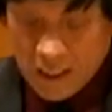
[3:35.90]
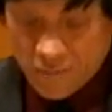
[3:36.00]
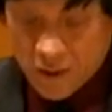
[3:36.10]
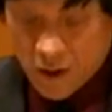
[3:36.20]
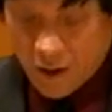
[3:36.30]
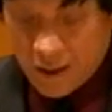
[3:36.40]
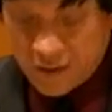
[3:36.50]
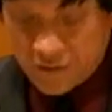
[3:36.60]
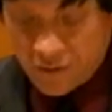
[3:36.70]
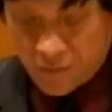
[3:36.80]
Even our
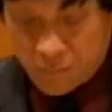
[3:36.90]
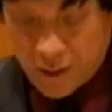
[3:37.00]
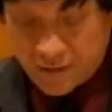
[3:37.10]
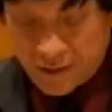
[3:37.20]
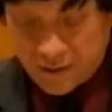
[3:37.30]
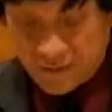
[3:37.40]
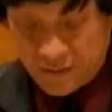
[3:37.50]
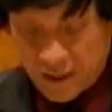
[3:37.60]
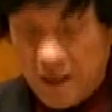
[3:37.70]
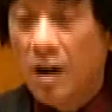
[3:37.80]
history of
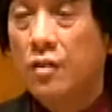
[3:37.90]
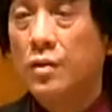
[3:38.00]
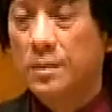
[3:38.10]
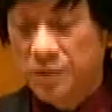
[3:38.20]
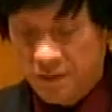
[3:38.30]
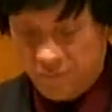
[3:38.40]
prejudice and our dreams